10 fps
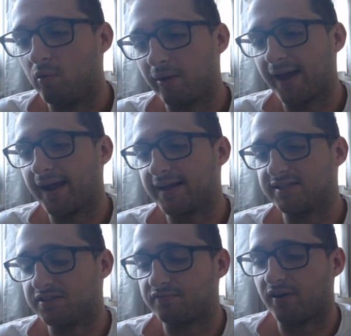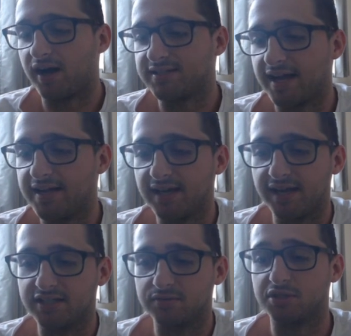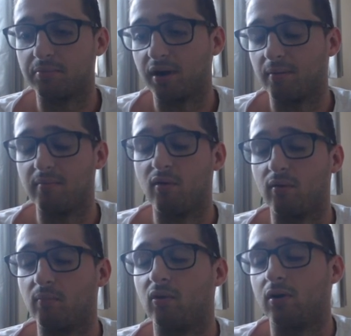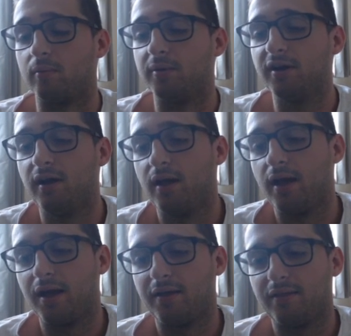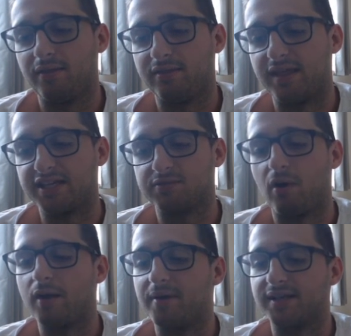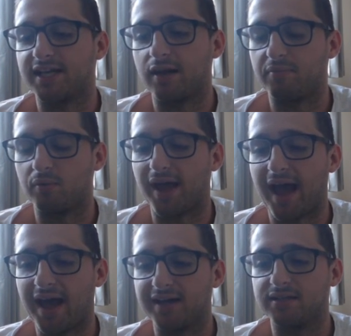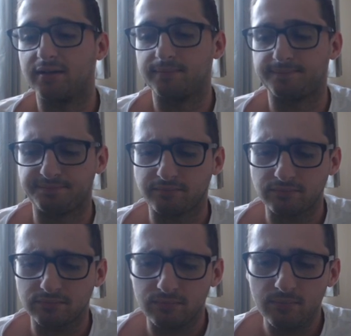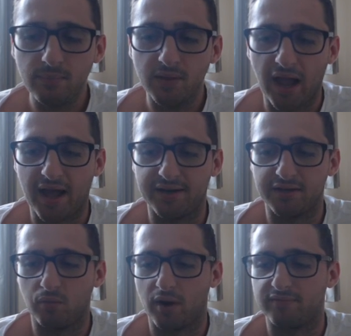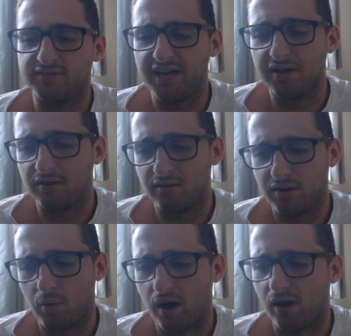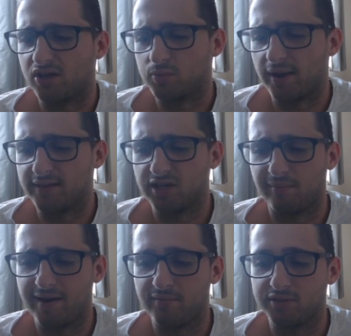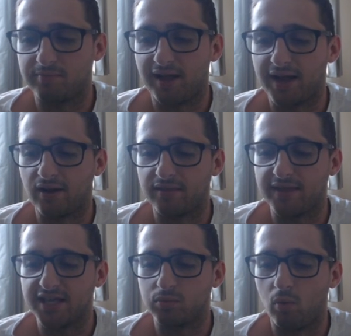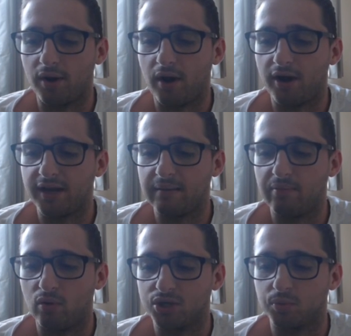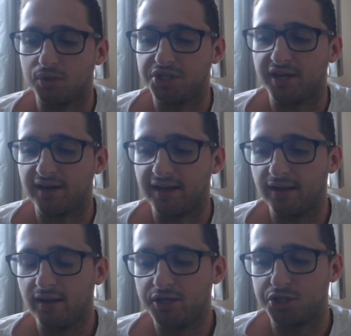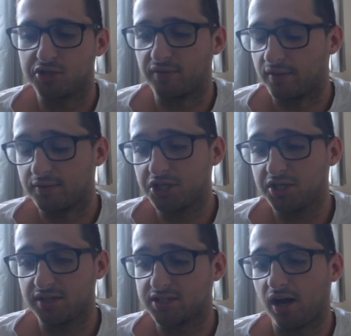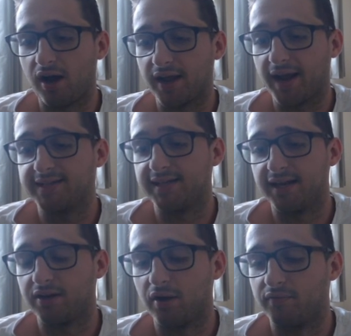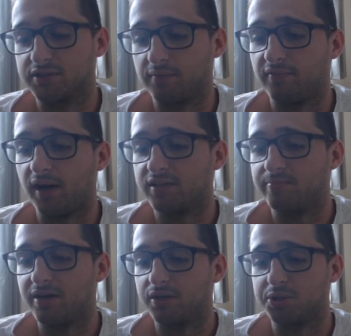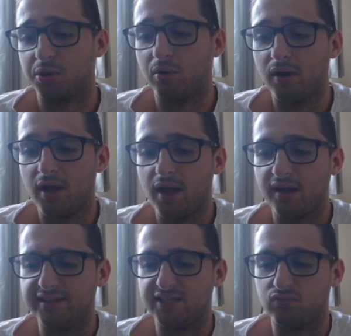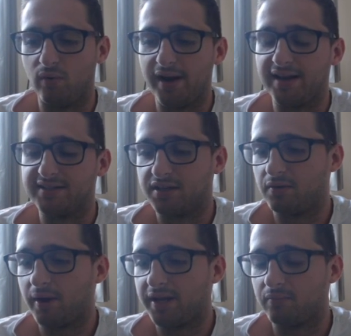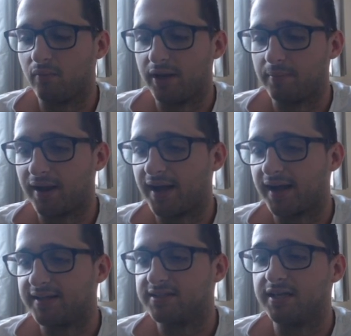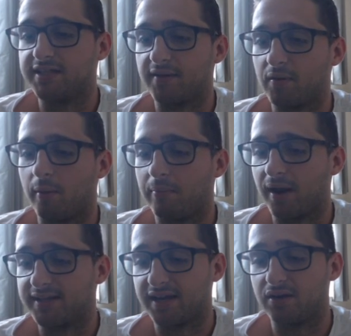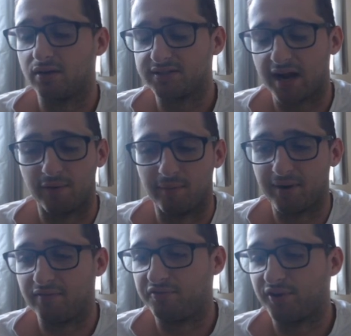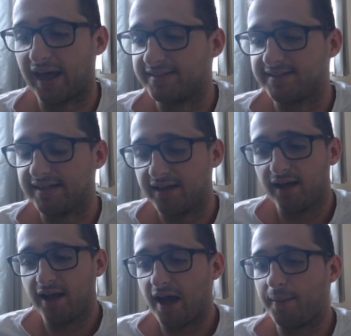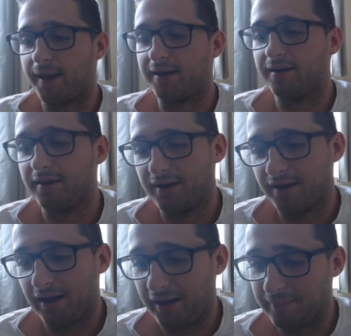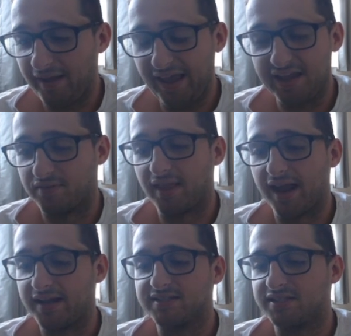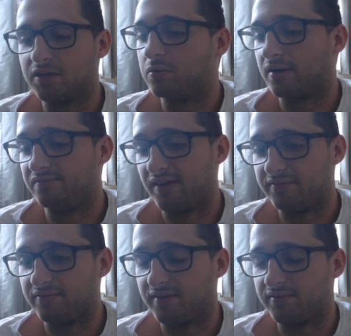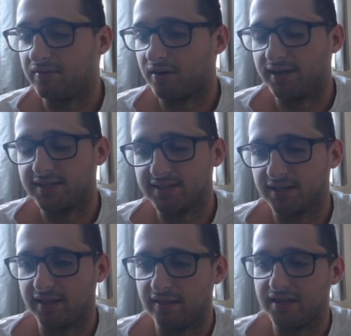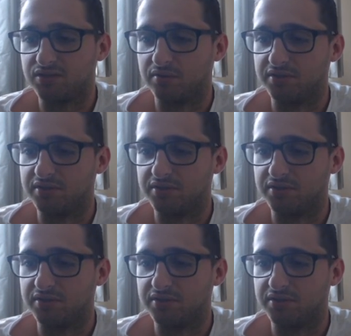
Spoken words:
playing against these fast A takes, which are becoming more and more common, this might be a setup you want to add. And what I've seen quite a lot as well at the top level is playing like this, one hiding porch, one jiggling, just at the start in case they did go for some fast mid control, because this really is the only way you can really play against it, is having one player taking contact, one player full anti, and then even then it's still kind of 50-50 fights in these sort of